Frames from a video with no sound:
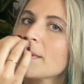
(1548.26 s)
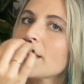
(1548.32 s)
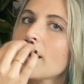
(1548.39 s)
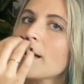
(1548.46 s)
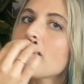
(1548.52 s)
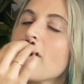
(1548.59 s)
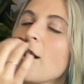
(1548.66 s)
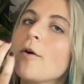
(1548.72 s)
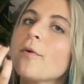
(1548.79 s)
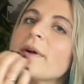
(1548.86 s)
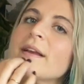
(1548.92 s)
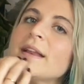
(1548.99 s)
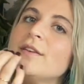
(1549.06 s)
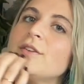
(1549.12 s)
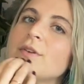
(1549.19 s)
And I'm
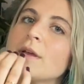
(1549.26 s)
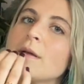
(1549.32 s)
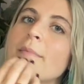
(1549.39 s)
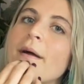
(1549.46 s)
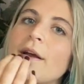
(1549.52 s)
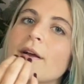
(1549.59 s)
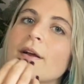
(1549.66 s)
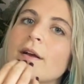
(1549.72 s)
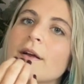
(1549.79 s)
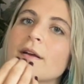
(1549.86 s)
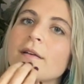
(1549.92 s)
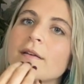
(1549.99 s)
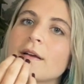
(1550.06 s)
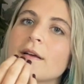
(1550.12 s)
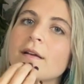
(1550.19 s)
already doing better.
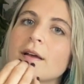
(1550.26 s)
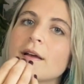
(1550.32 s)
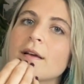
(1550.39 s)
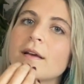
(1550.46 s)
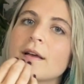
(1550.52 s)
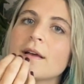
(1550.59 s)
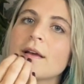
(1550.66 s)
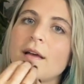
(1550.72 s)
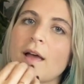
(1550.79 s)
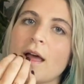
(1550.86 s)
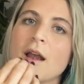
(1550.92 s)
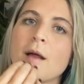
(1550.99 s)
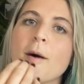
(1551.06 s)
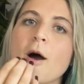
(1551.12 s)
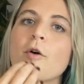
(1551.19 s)

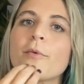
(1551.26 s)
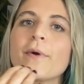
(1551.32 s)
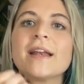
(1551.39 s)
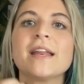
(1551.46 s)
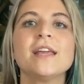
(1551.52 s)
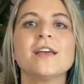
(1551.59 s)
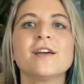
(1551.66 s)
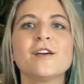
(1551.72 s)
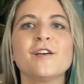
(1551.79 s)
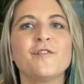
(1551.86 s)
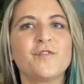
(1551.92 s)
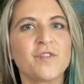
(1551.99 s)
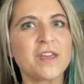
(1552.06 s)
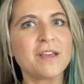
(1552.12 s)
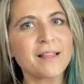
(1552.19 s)
And I'm already
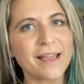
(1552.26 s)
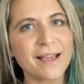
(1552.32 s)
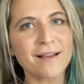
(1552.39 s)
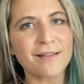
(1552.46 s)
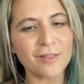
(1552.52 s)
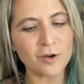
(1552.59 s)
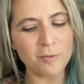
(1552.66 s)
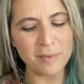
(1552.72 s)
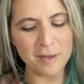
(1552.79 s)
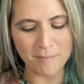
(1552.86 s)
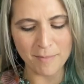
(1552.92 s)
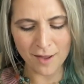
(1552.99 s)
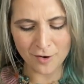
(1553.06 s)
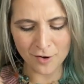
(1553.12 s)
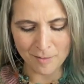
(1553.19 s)
feeling a little bit
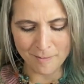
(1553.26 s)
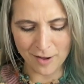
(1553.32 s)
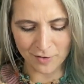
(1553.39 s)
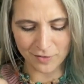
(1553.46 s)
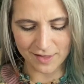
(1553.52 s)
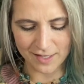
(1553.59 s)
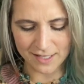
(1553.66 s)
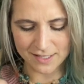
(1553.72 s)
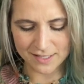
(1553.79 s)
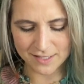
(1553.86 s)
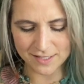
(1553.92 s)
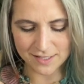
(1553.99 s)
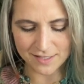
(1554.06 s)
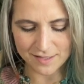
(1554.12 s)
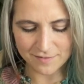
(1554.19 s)
better about this.